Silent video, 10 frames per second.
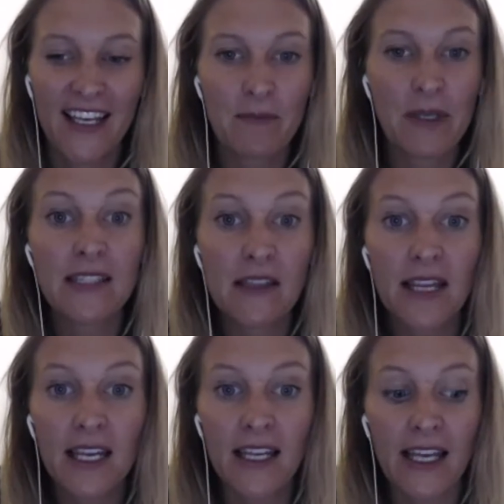but it's a
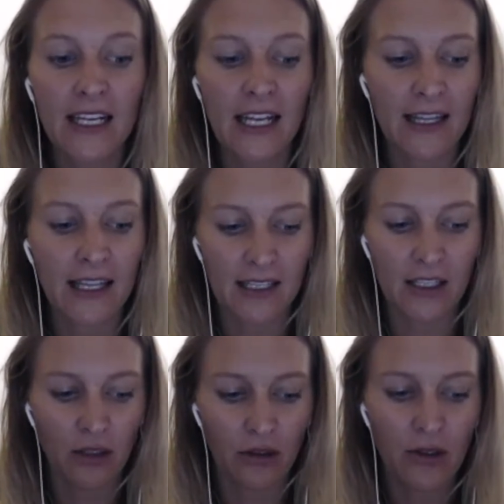thing like and i think
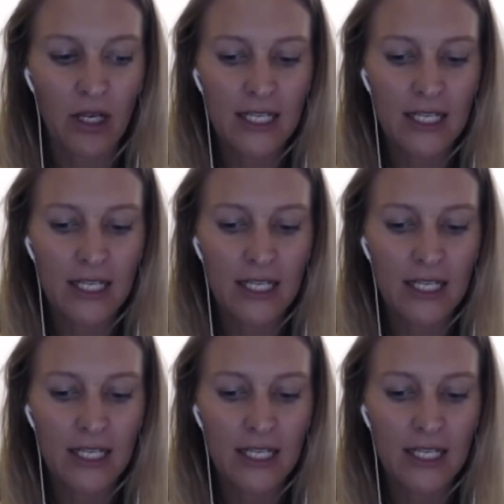you know